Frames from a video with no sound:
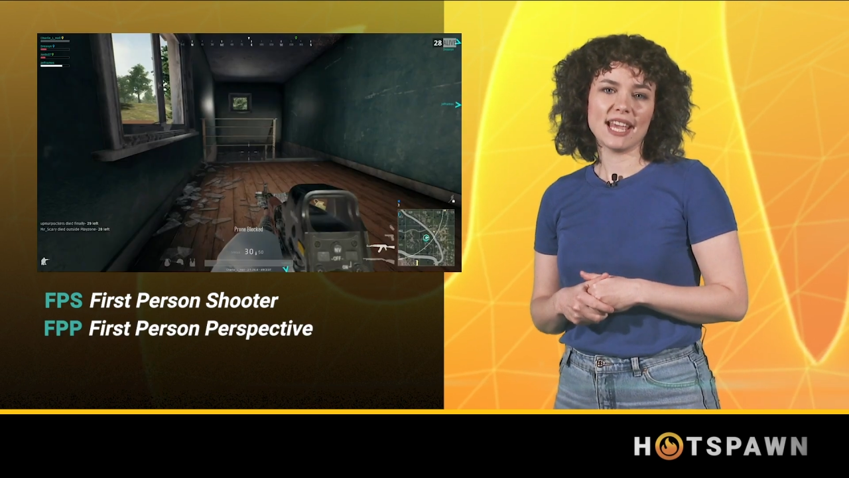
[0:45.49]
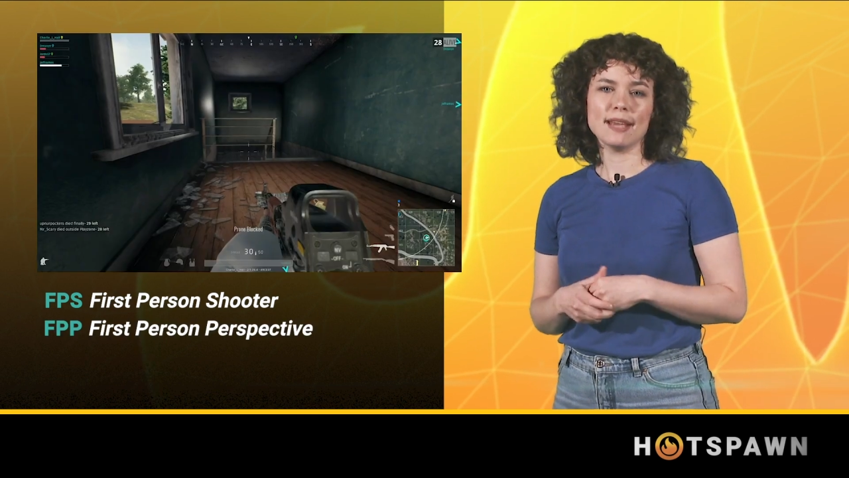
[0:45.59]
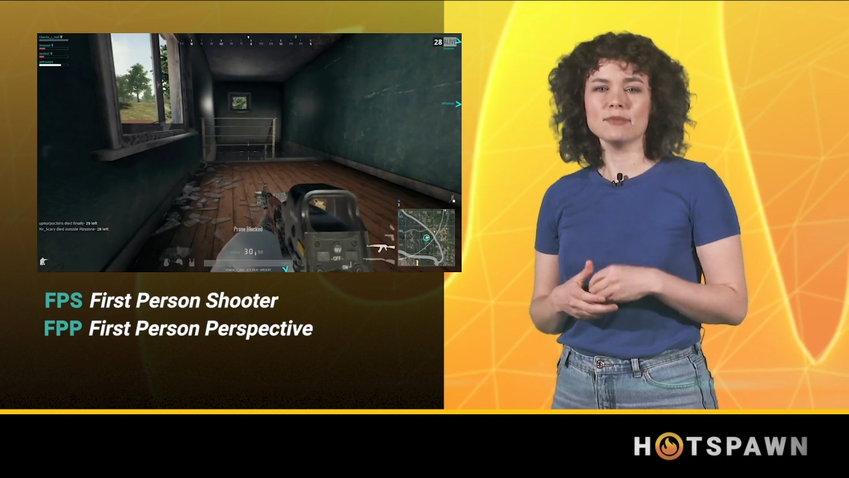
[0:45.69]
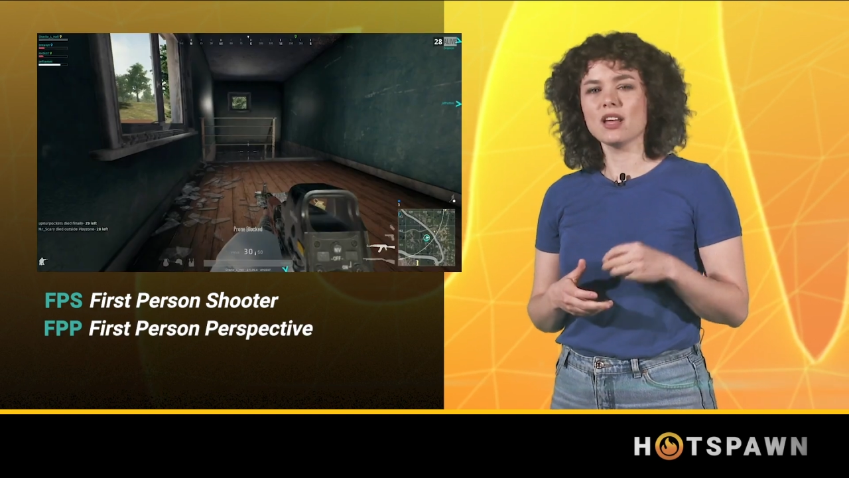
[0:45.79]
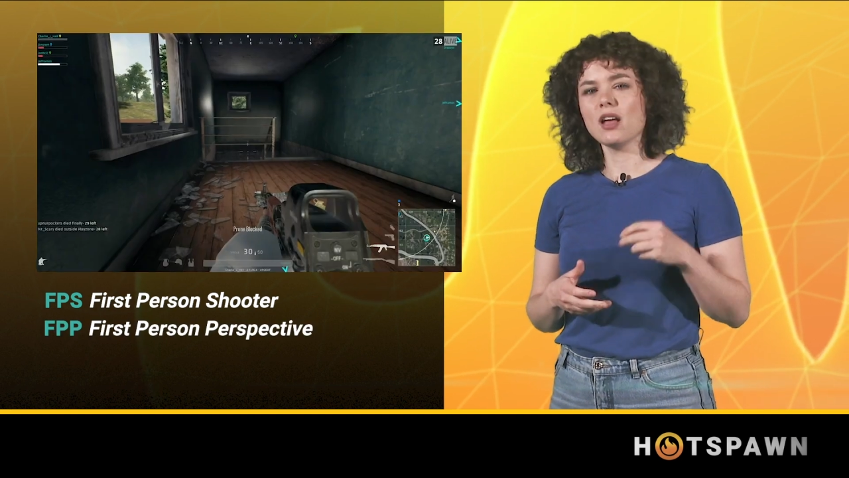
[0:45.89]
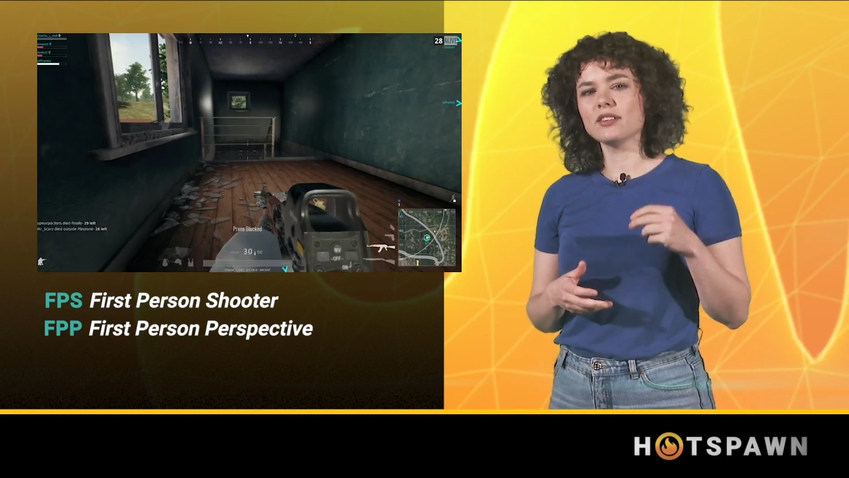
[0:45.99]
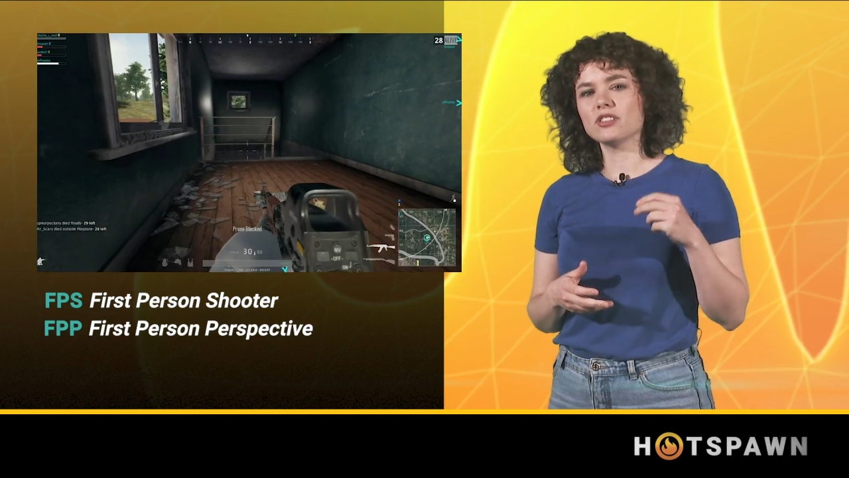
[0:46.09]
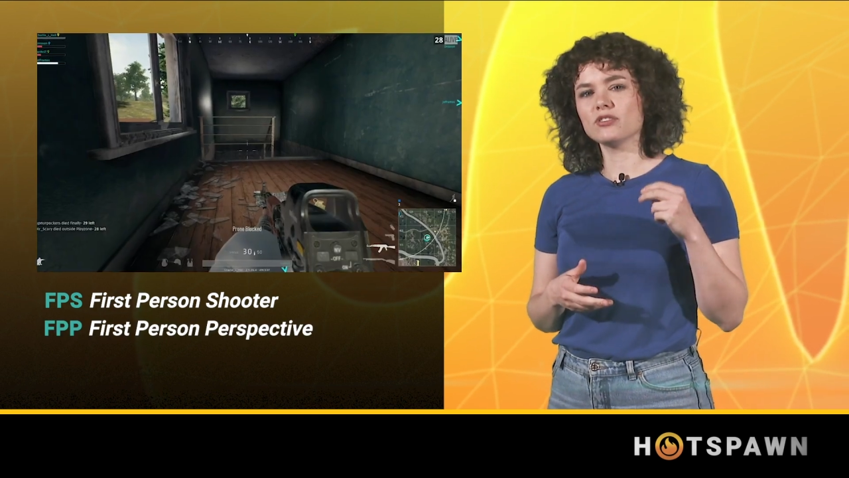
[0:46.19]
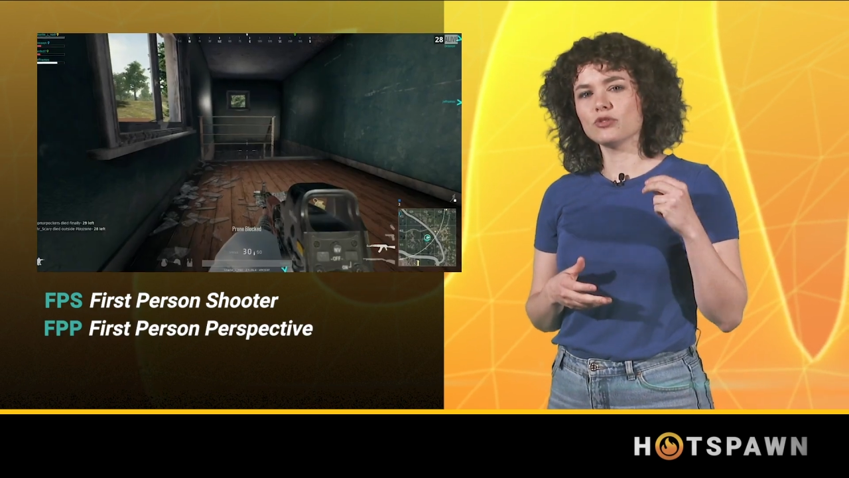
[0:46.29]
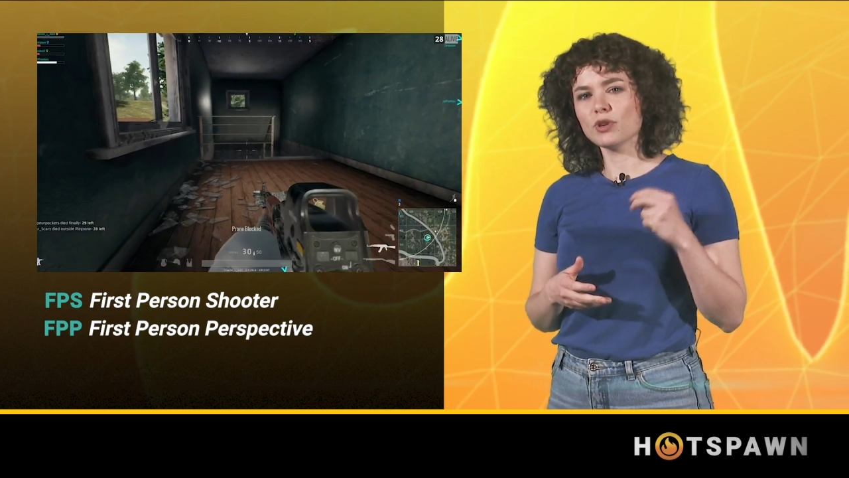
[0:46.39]
Games that aren't
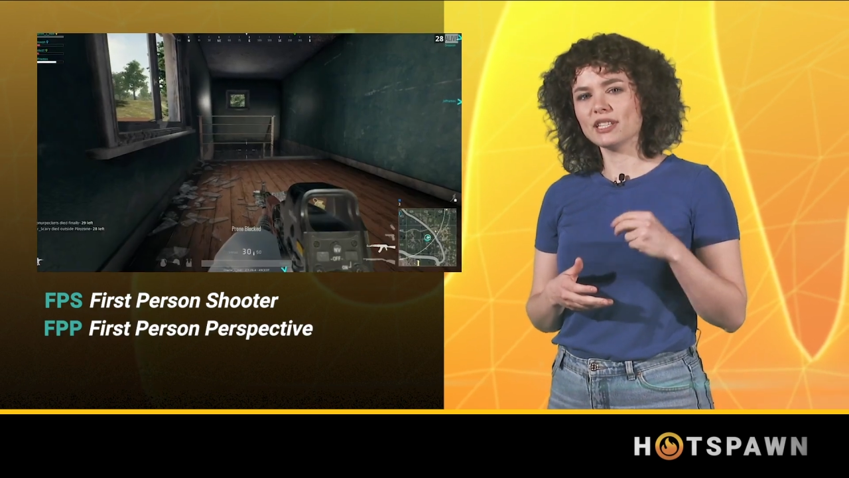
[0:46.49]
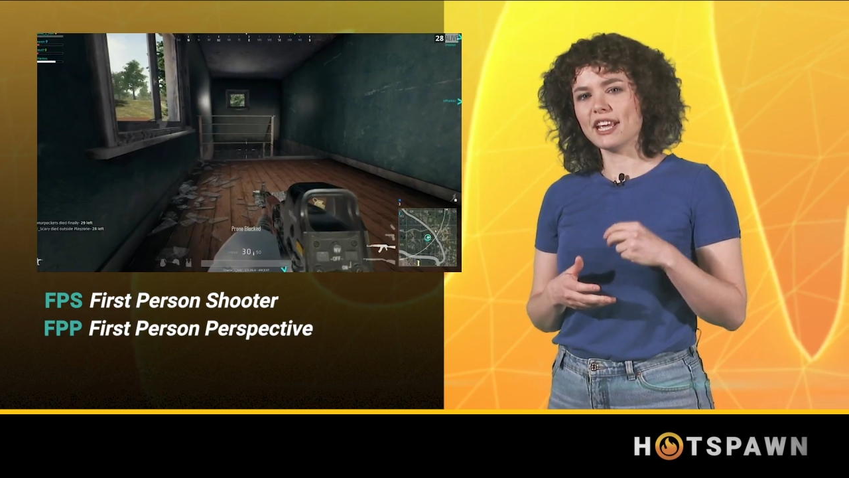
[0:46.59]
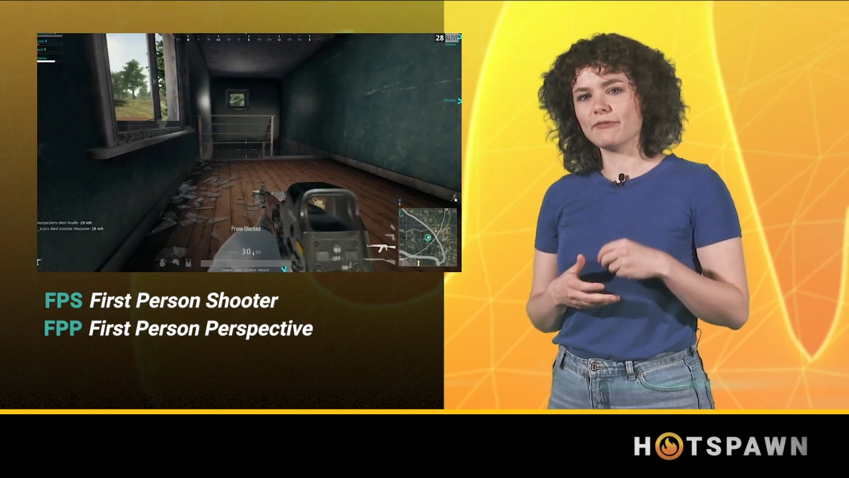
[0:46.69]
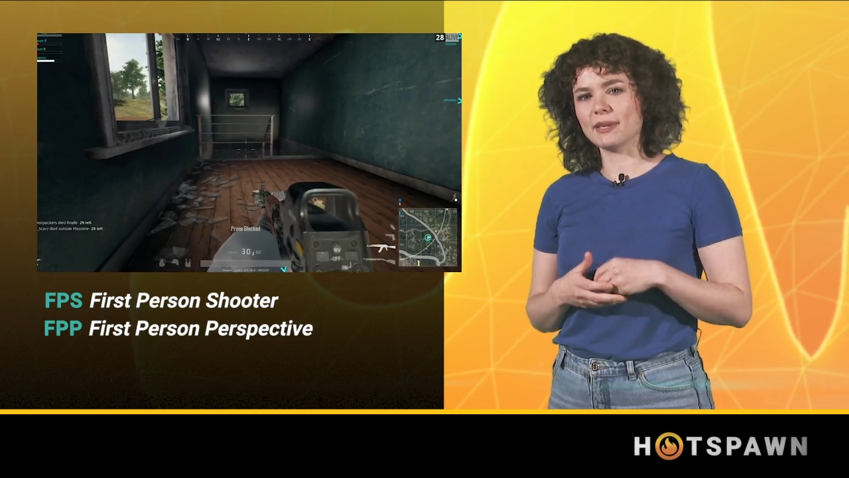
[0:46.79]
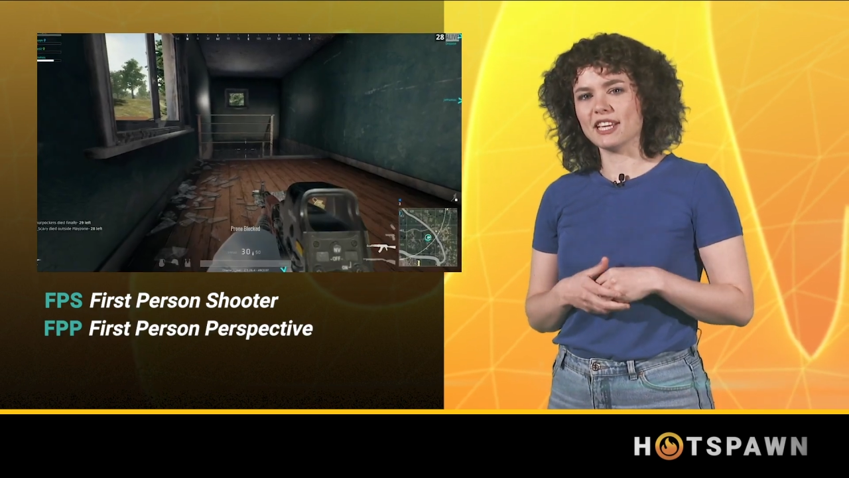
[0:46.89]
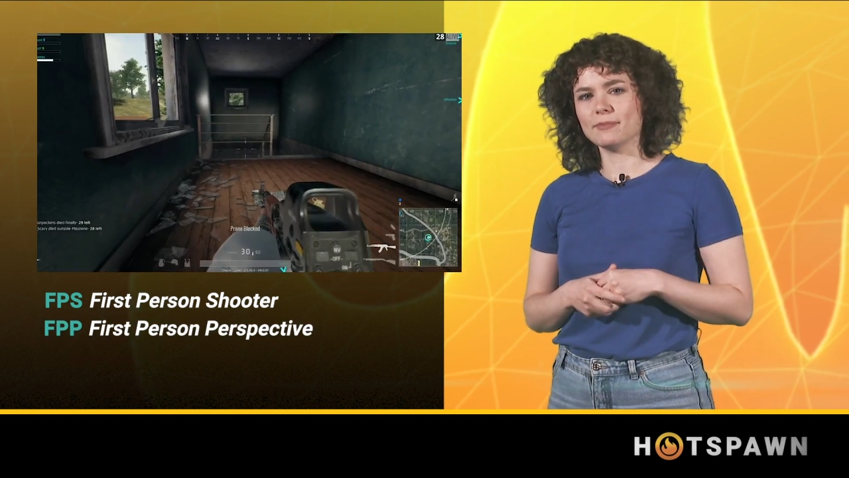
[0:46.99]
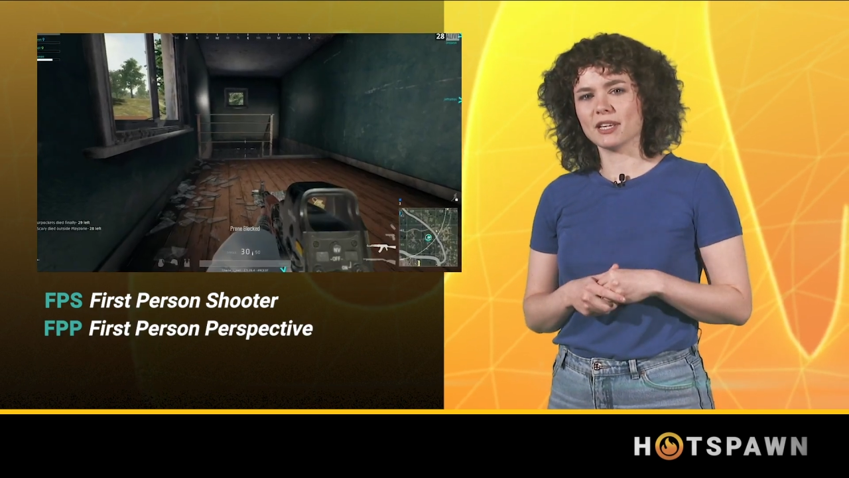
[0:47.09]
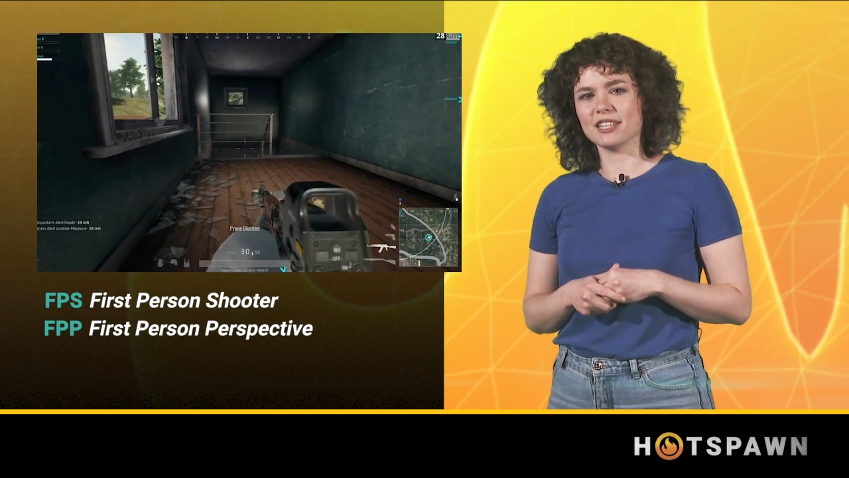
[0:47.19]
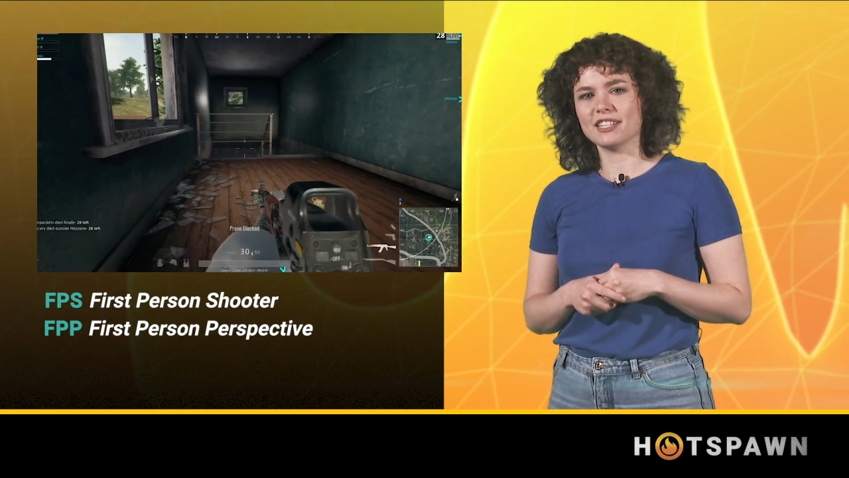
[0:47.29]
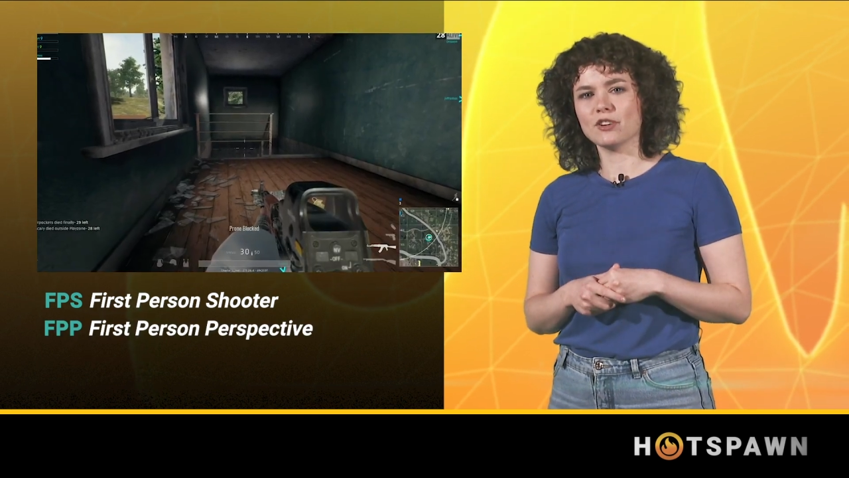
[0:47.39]
strictly FPS
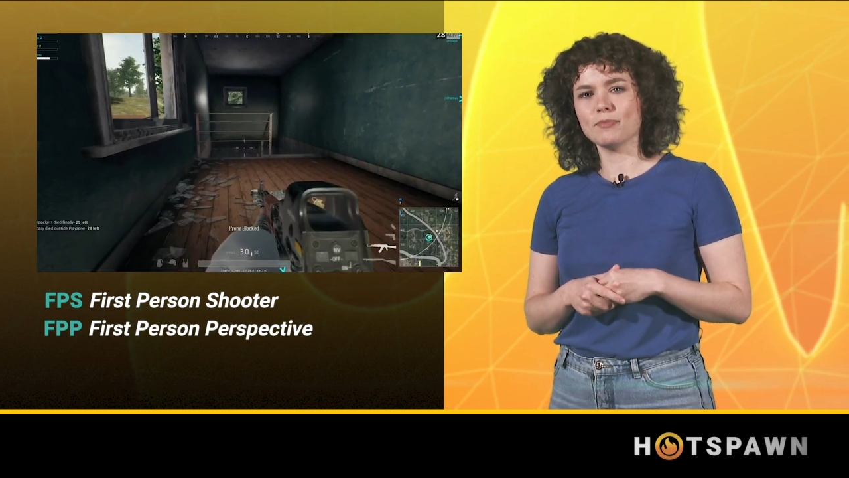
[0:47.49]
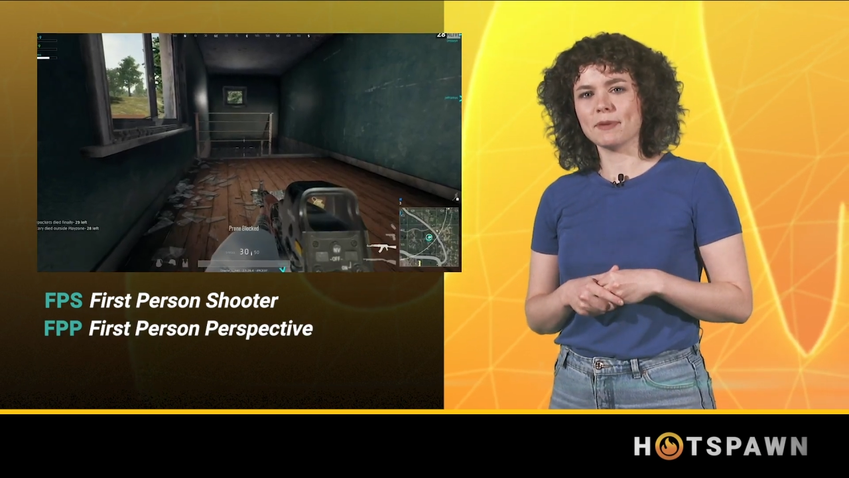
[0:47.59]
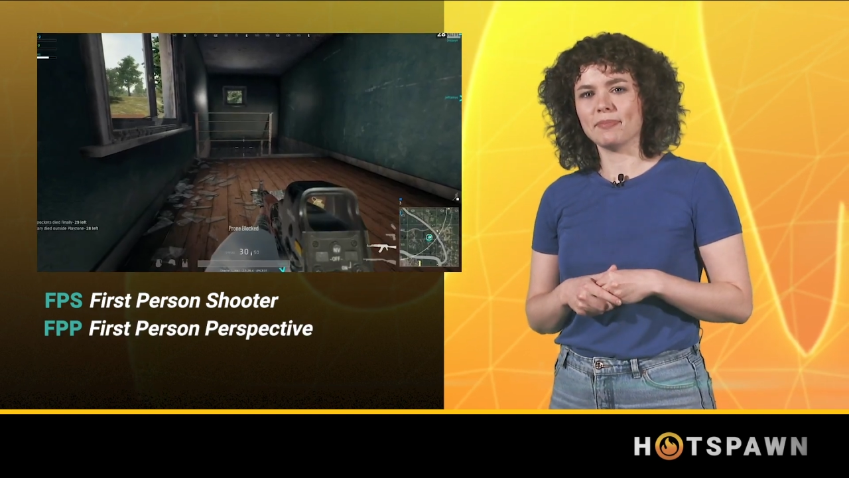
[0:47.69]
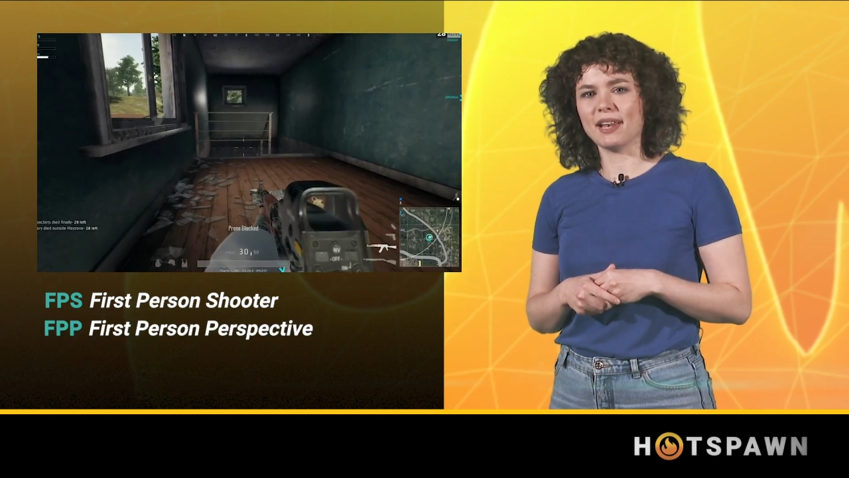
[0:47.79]
but can still be